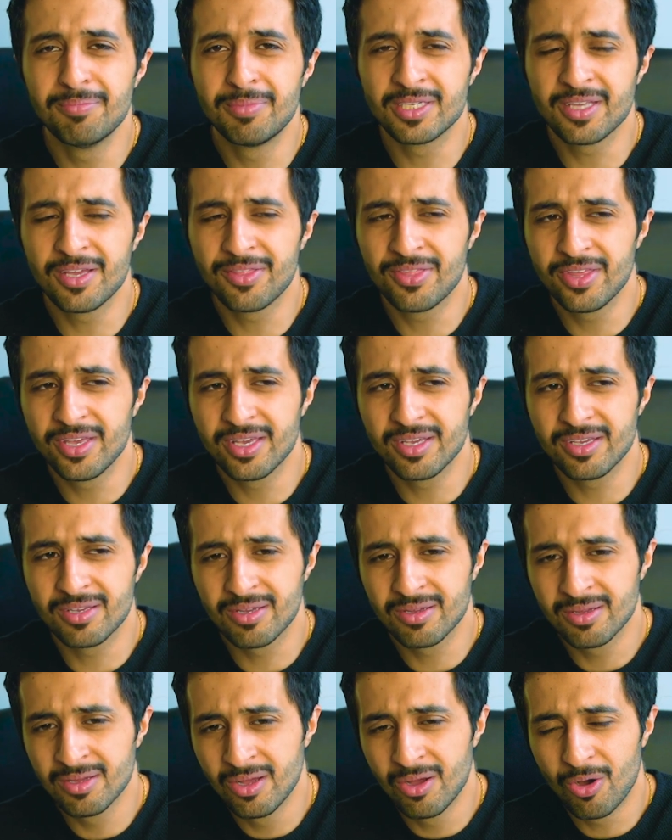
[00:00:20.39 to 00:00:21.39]
but I
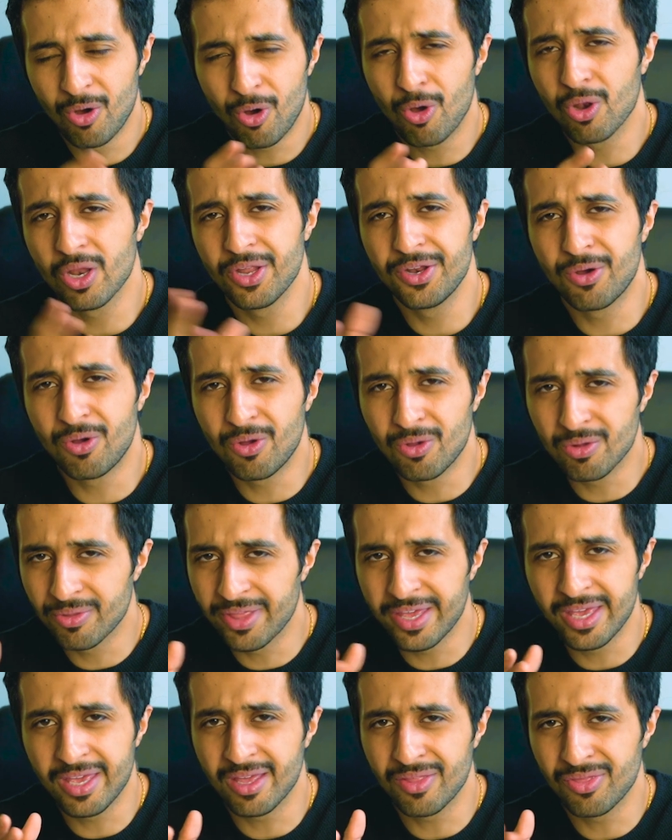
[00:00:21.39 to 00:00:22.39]
think all in all
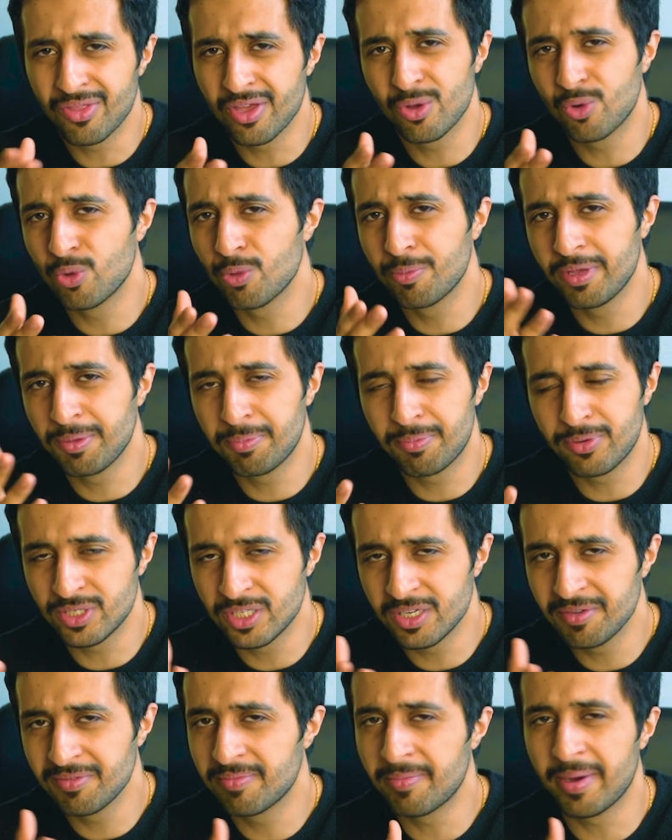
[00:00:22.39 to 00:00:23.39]
they, they will be
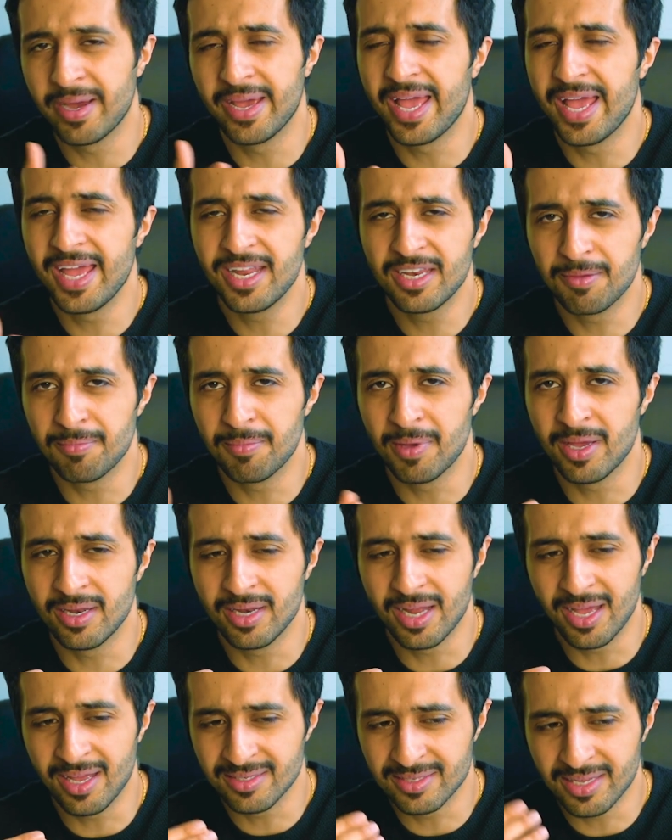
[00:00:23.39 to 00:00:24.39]
perceived by any
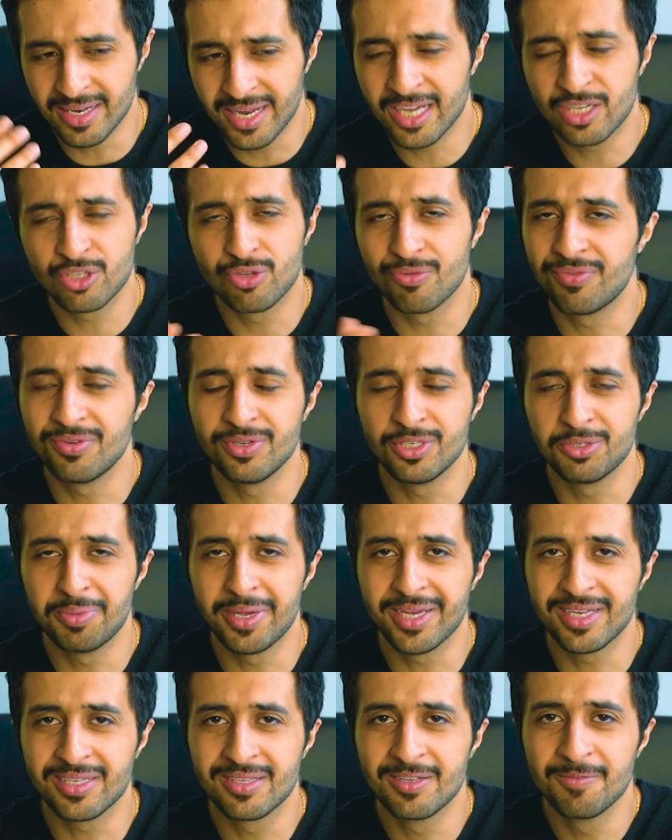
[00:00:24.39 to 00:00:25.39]
man as an act of
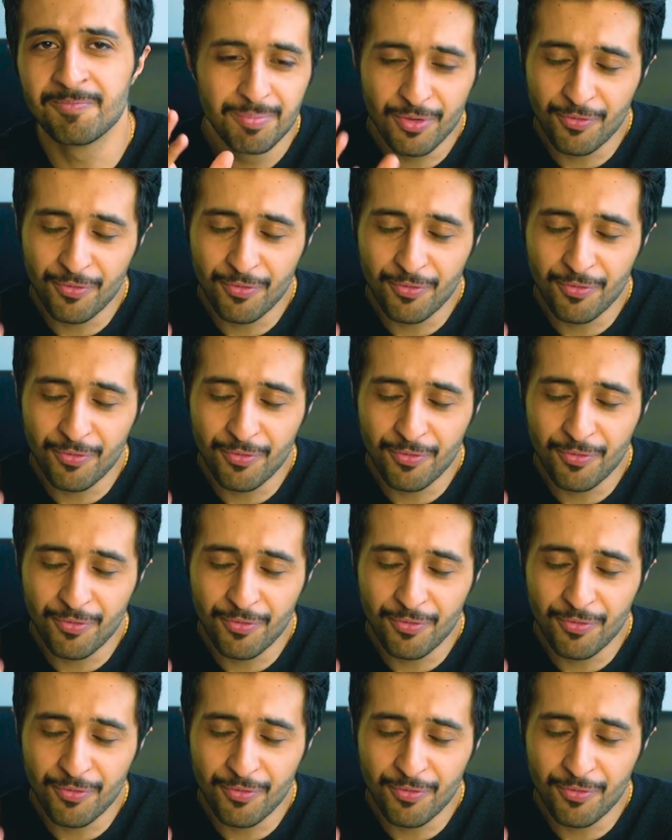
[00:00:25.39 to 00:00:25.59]
respect.